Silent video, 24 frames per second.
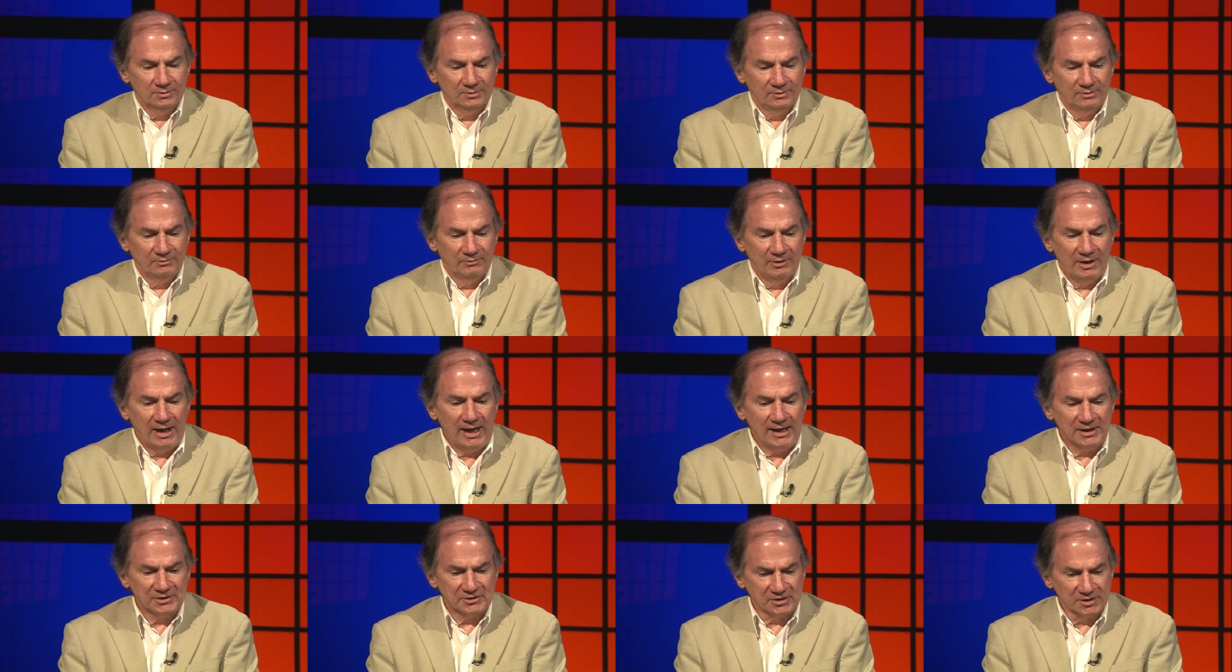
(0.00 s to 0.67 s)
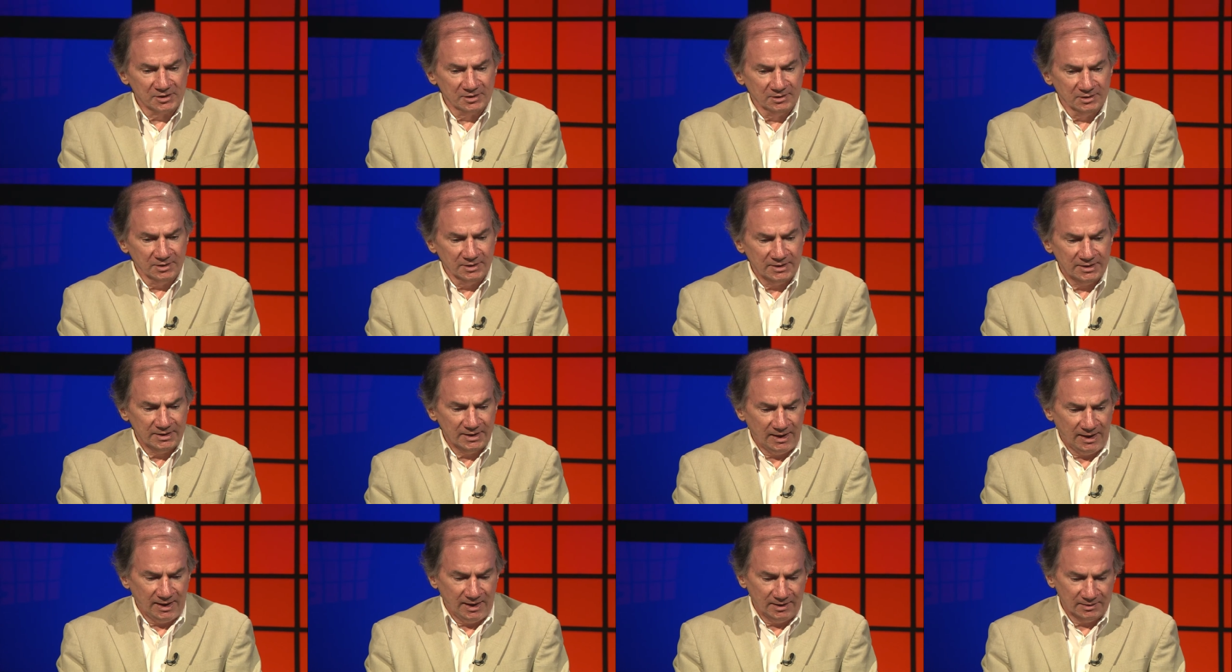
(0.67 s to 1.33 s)

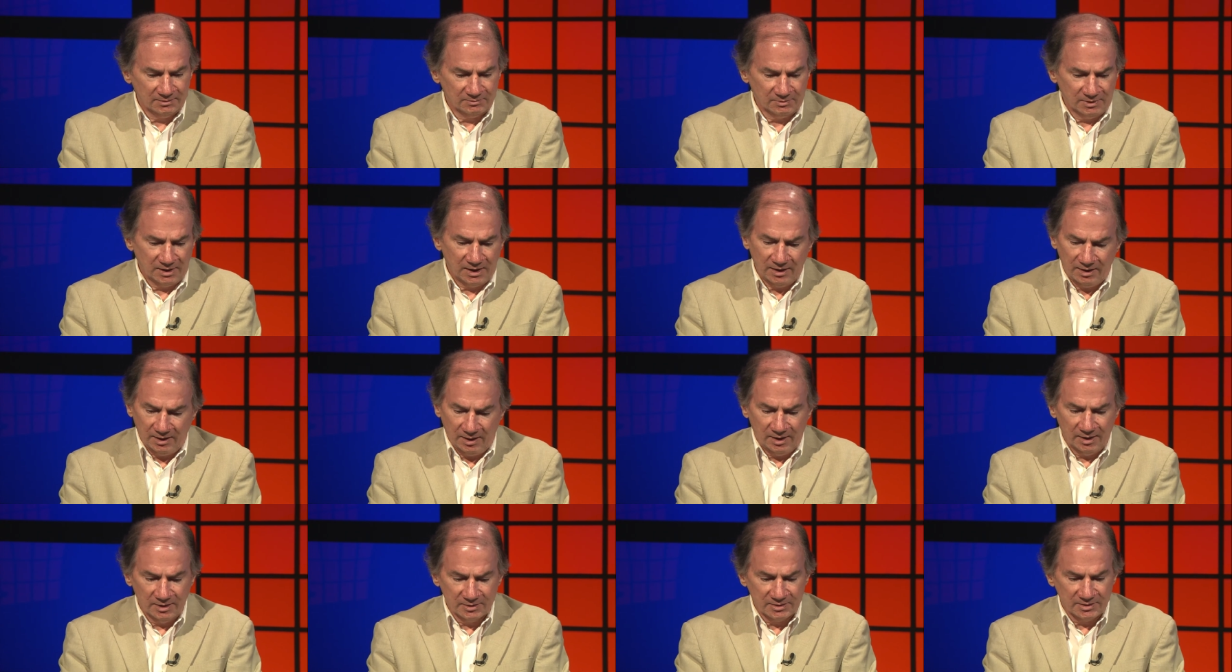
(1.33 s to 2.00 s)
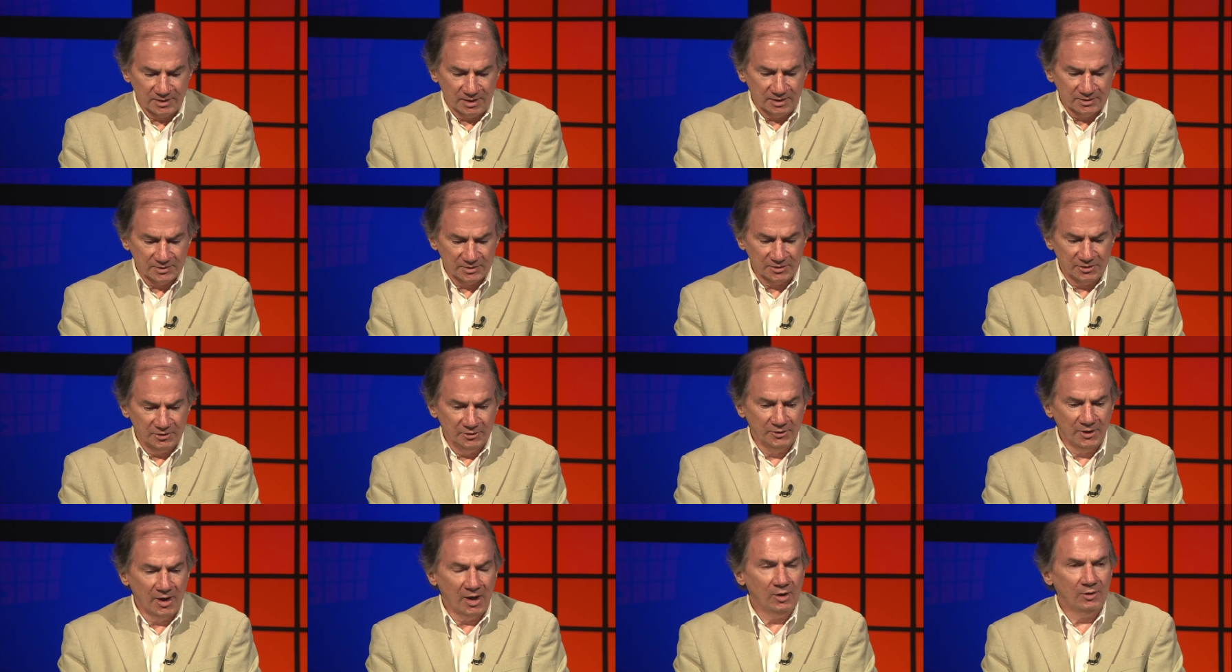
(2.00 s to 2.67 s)
nationally, as, as,
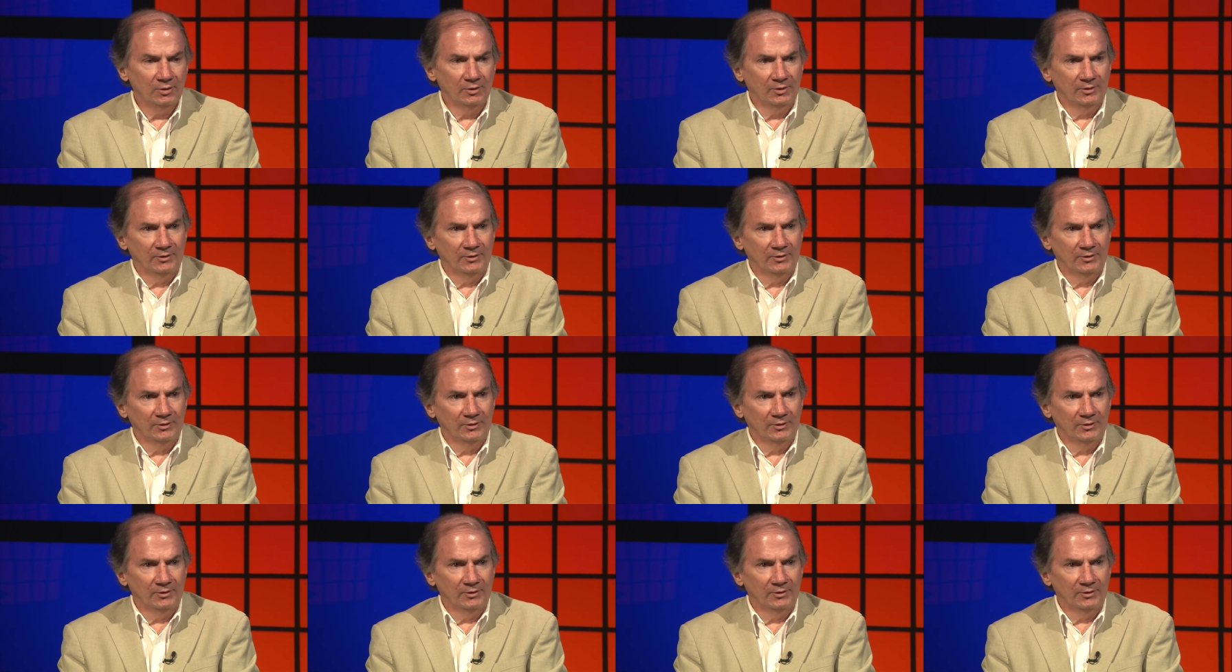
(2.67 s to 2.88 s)
you know,